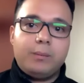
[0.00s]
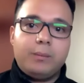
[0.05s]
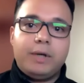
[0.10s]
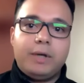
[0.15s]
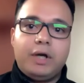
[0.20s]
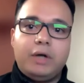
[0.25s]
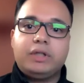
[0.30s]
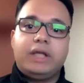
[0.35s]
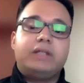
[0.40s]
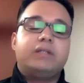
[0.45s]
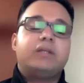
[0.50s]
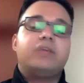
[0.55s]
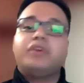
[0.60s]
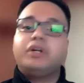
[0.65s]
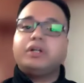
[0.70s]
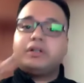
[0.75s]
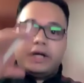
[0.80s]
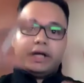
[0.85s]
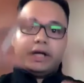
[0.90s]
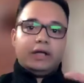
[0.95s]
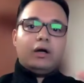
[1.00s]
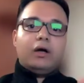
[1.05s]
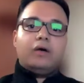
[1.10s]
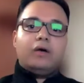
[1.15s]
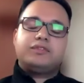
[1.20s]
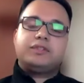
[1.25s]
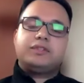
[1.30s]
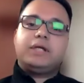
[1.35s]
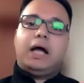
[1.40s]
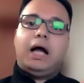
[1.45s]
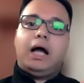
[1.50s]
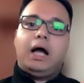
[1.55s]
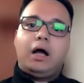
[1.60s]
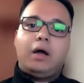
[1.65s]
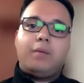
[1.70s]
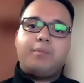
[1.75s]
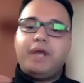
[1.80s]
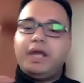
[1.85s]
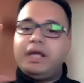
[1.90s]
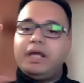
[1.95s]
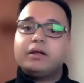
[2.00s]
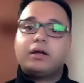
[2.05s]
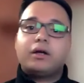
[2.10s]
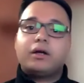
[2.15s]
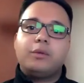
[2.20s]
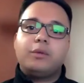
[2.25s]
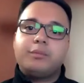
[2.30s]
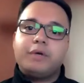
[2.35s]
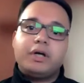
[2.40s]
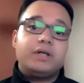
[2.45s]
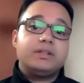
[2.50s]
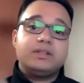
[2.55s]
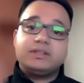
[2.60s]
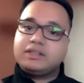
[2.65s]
about like different trade-offs in the current mirror.